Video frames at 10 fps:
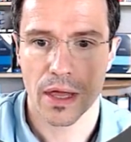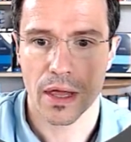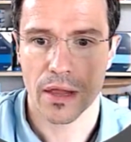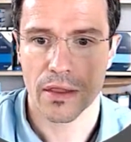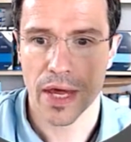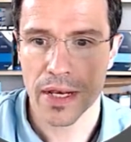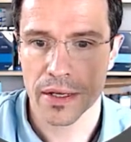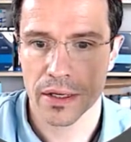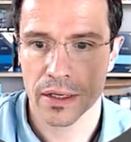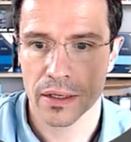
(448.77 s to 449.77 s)

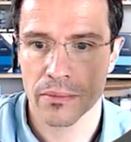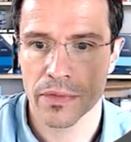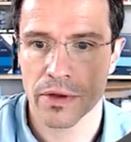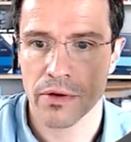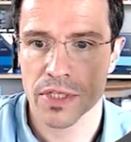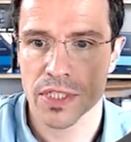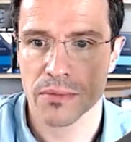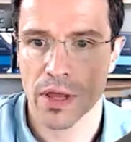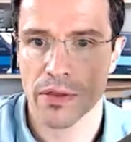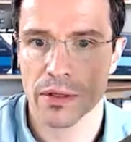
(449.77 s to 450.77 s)
Then there are some
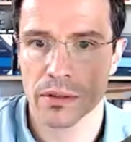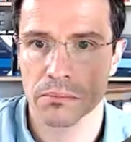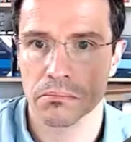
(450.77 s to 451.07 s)
other